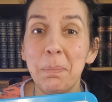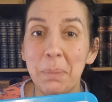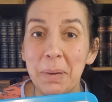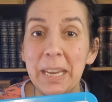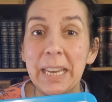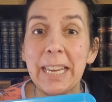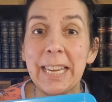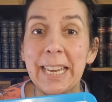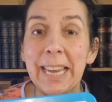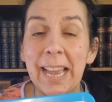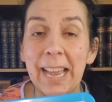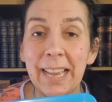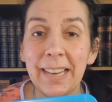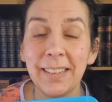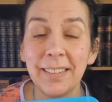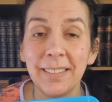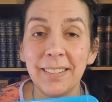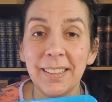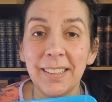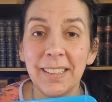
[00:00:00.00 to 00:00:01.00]

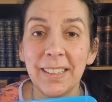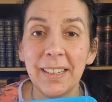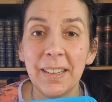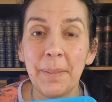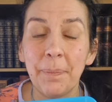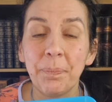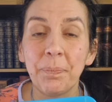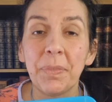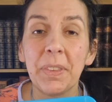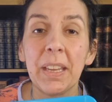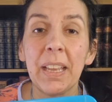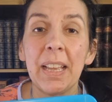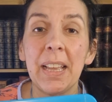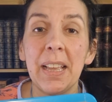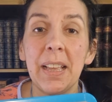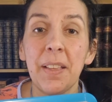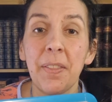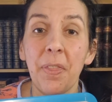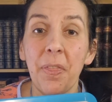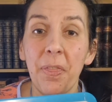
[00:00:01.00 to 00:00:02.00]
P-E-N,
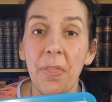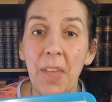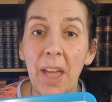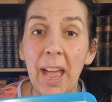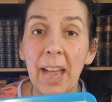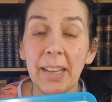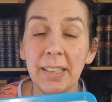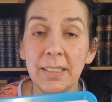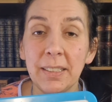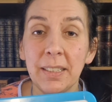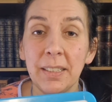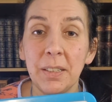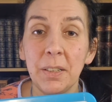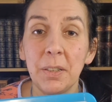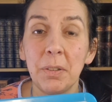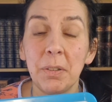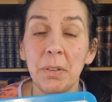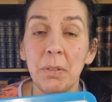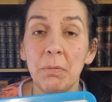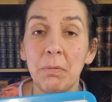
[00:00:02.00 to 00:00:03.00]
that
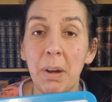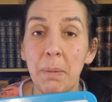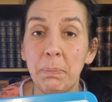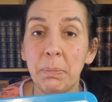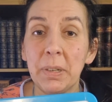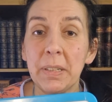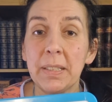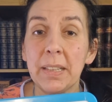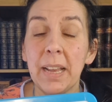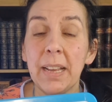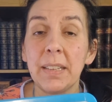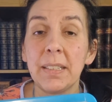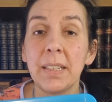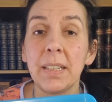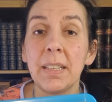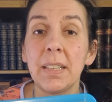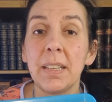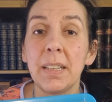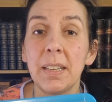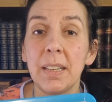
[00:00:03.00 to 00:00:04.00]

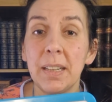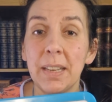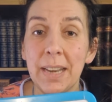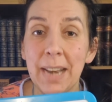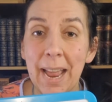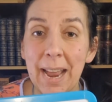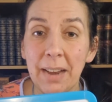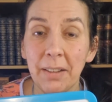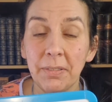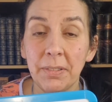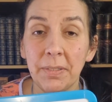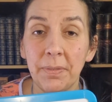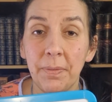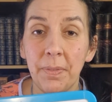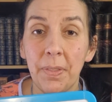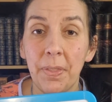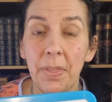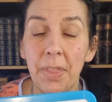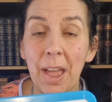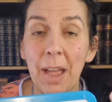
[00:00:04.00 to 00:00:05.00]
represent a noun.
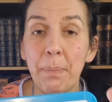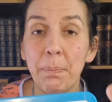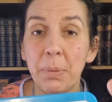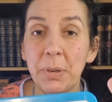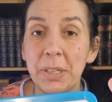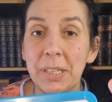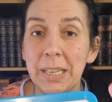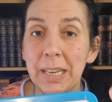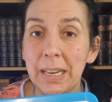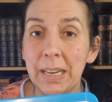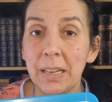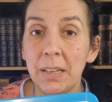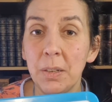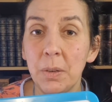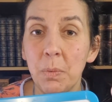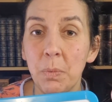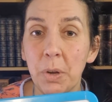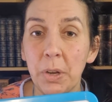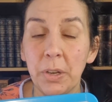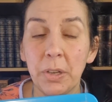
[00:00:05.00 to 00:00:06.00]
That
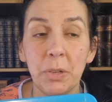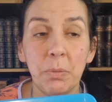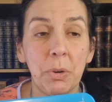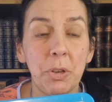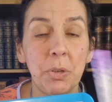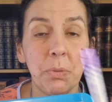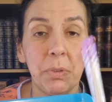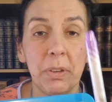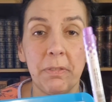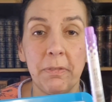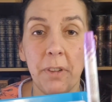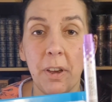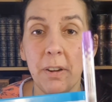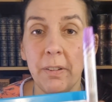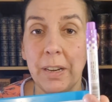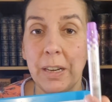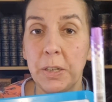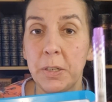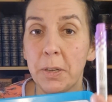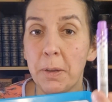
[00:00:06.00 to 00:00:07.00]
particular word, when you're
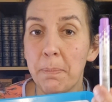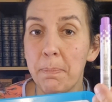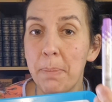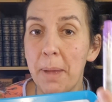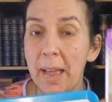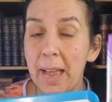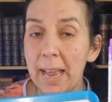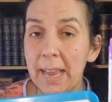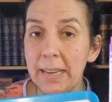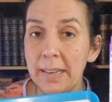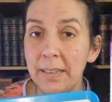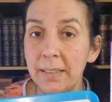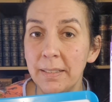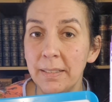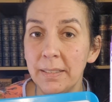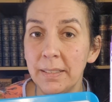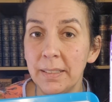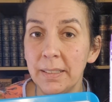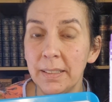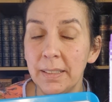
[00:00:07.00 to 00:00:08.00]
referring to
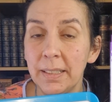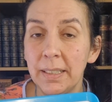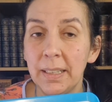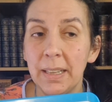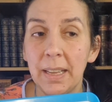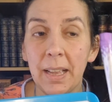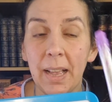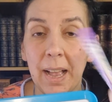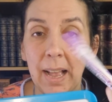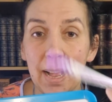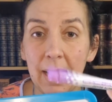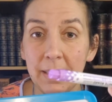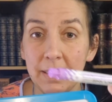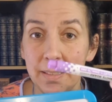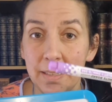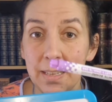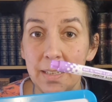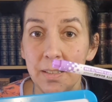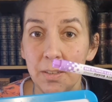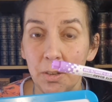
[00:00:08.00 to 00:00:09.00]
pen
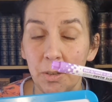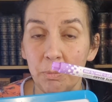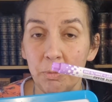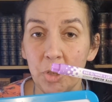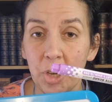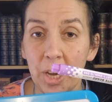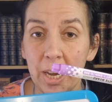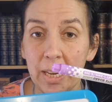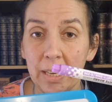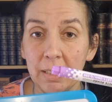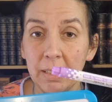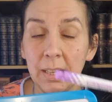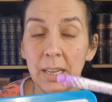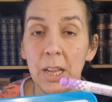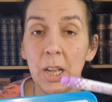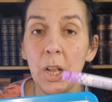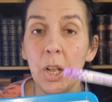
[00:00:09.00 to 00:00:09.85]
as this object,